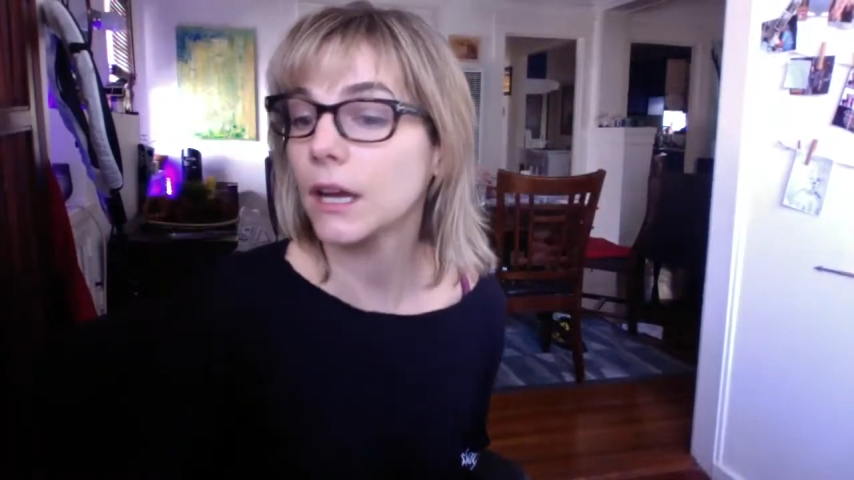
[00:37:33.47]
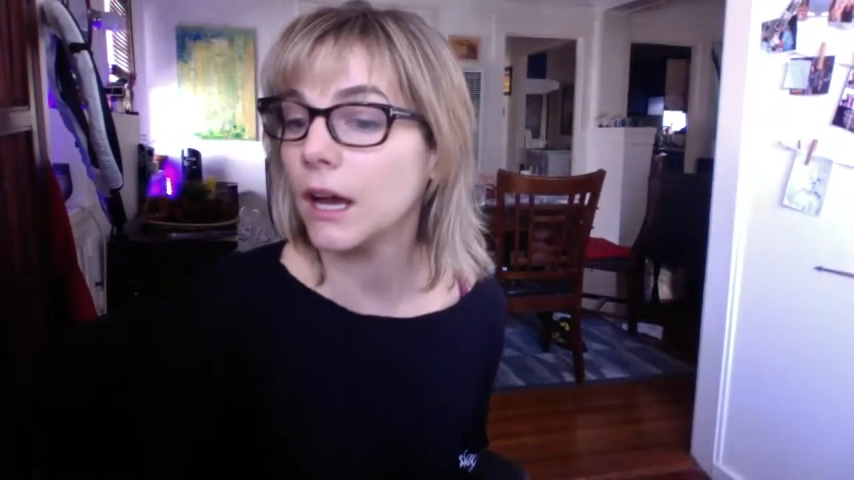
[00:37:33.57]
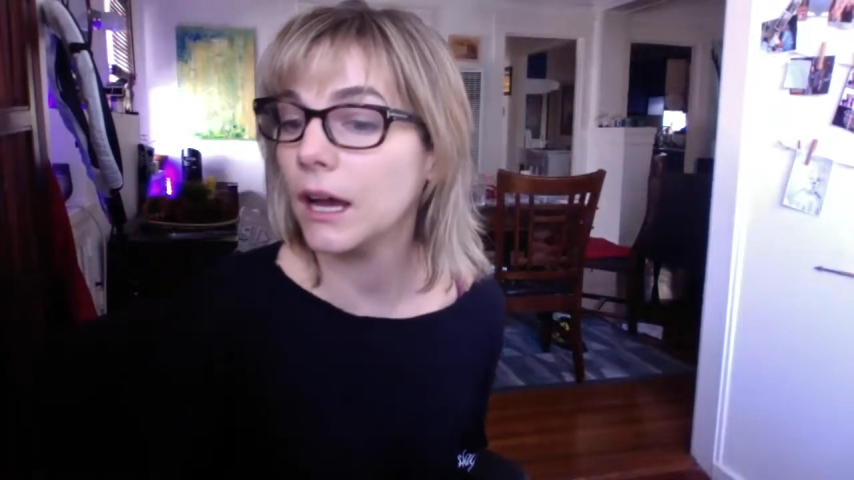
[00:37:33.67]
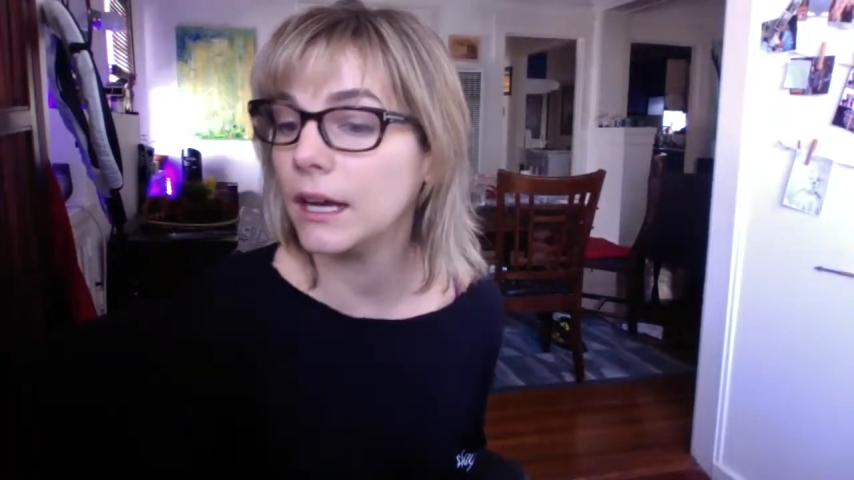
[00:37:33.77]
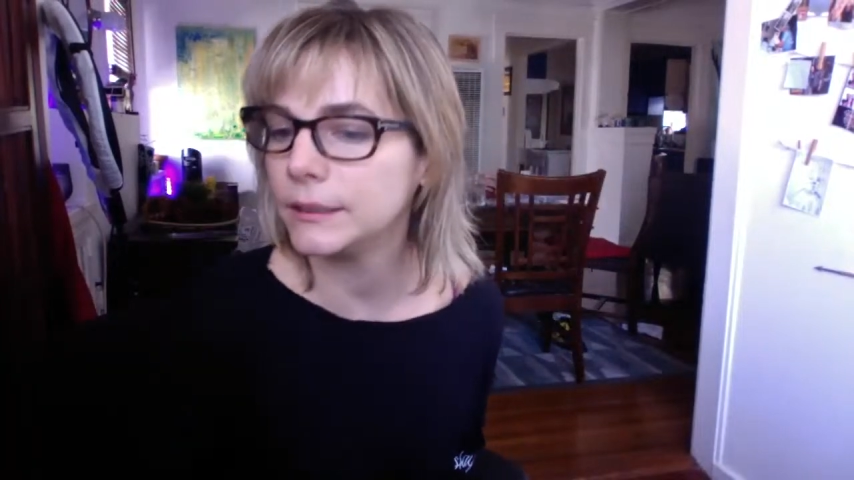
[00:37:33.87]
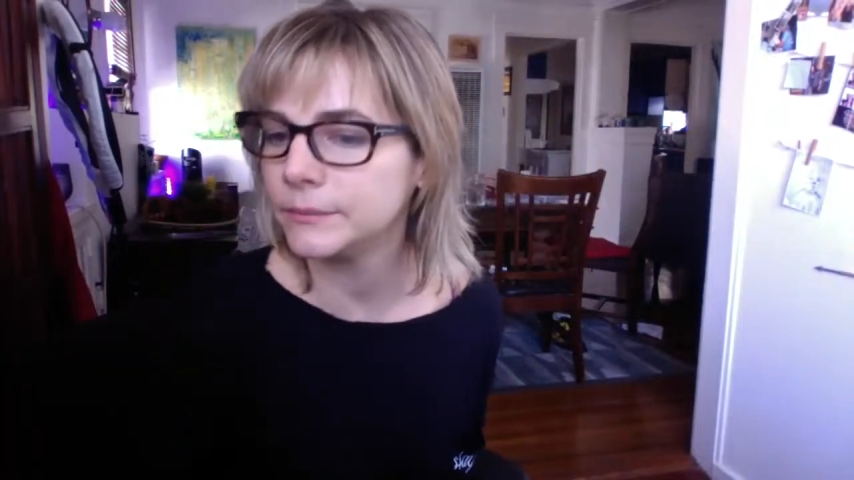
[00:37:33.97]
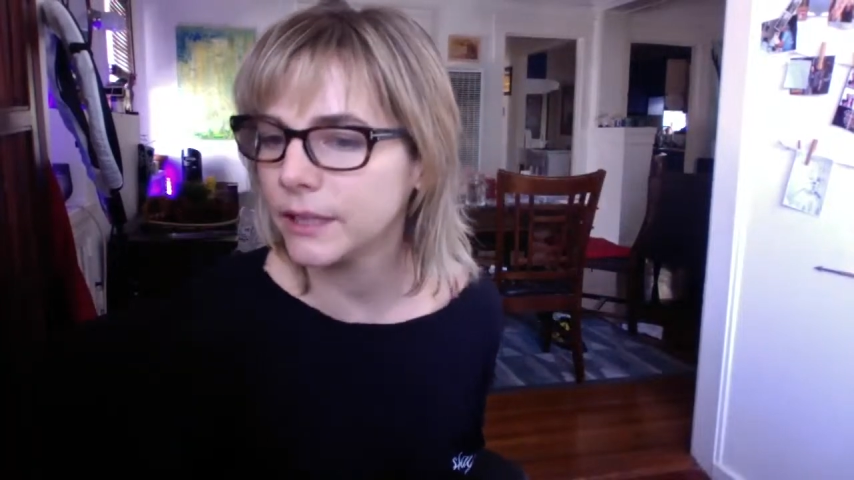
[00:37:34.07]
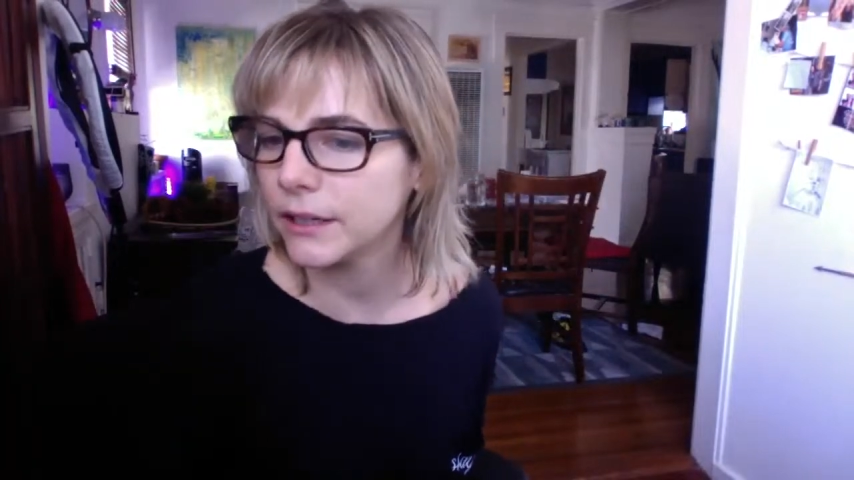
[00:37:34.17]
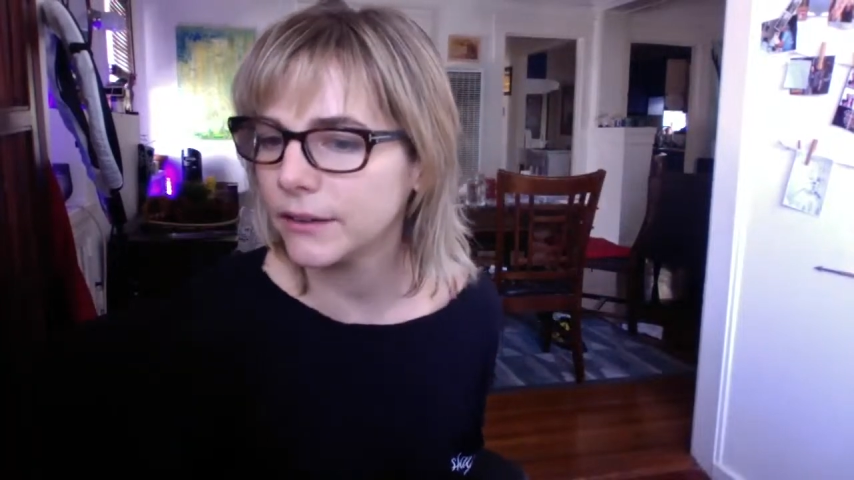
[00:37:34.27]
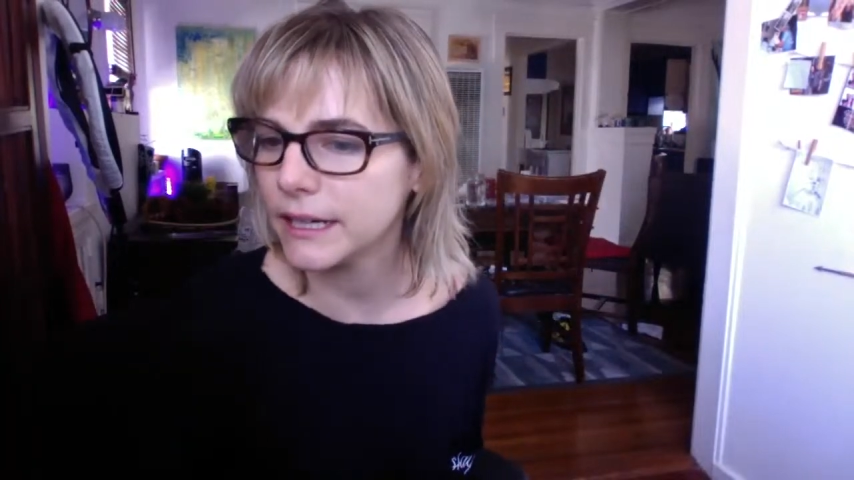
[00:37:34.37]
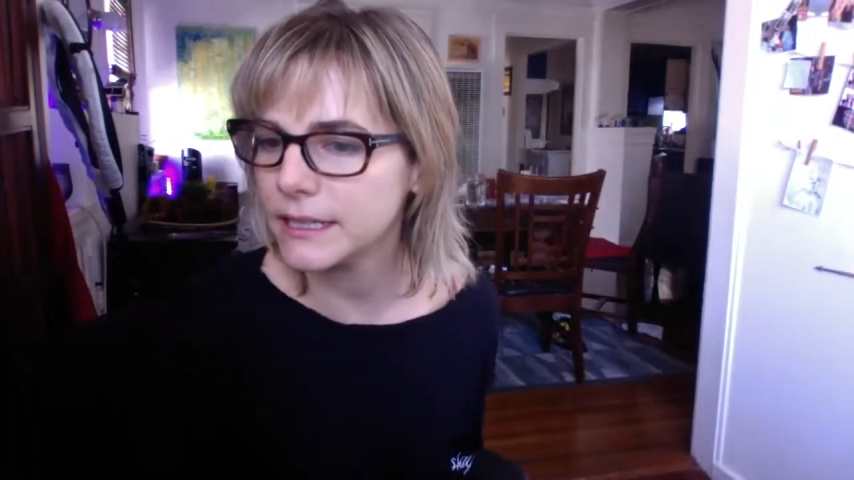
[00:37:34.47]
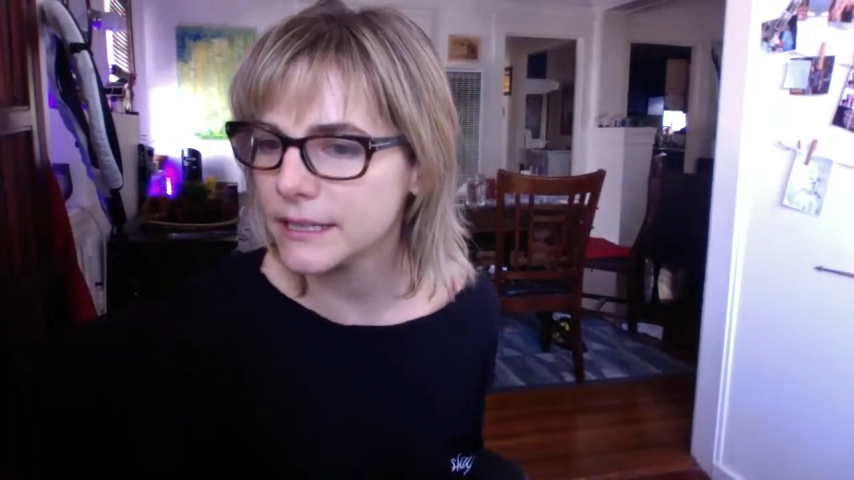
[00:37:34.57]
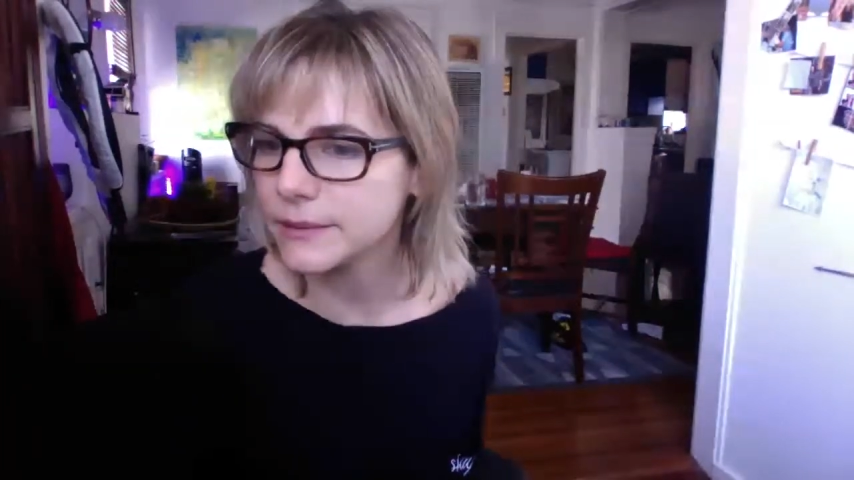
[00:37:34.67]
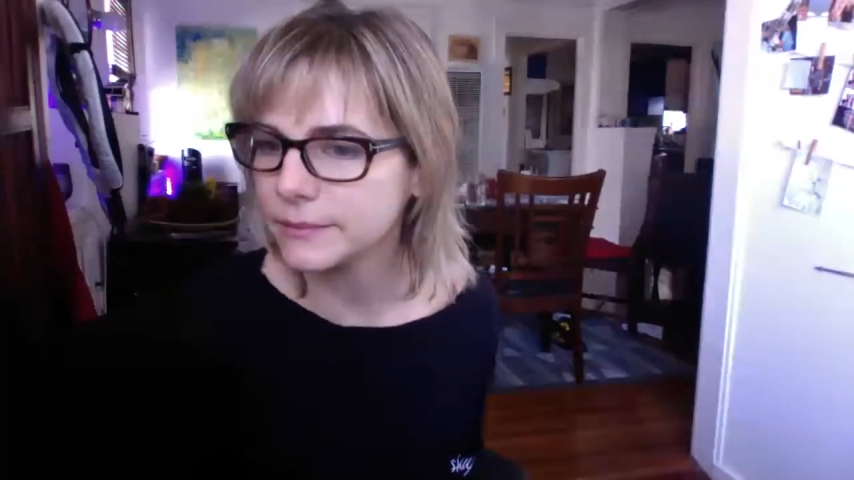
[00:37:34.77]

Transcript: All right.